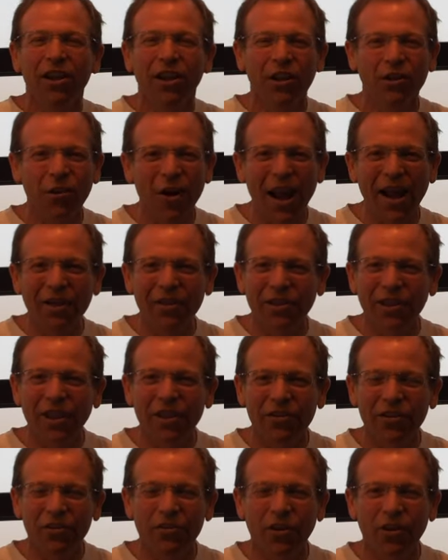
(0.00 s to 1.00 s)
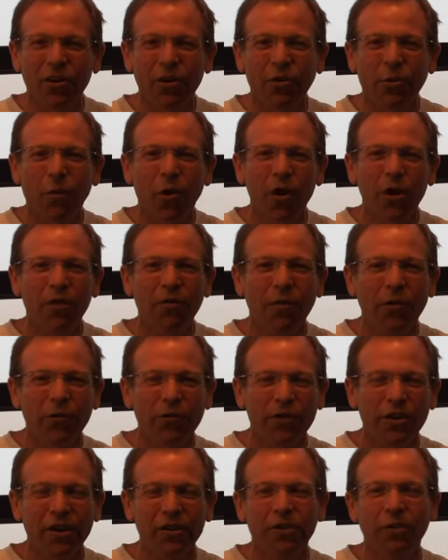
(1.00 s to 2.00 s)
Congratulations on your wonderful
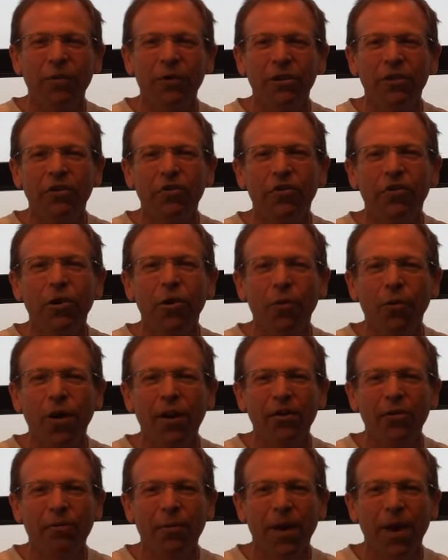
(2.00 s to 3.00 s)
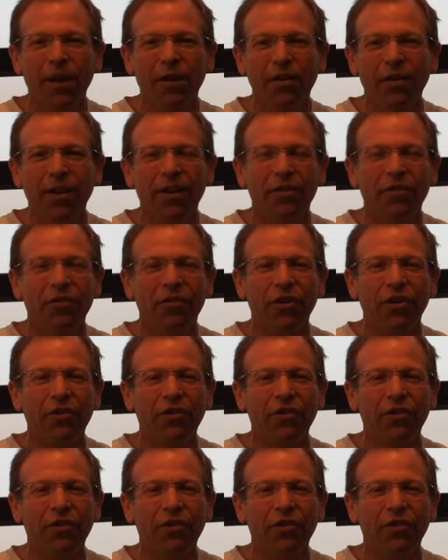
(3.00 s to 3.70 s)
season, which is one win better than a